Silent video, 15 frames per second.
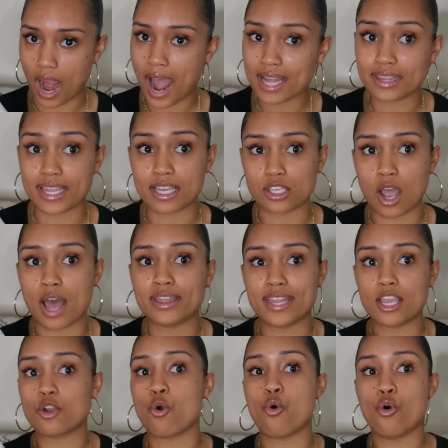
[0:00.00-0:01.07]
I
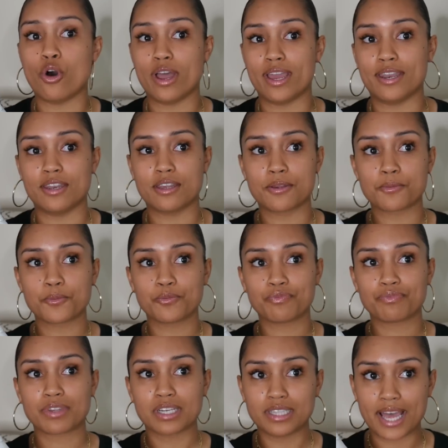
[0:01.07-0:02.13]
think on,
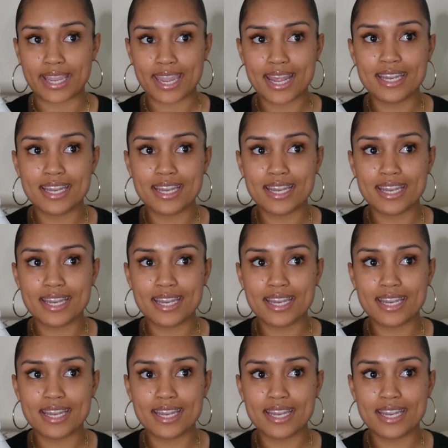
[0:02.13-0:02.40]
like,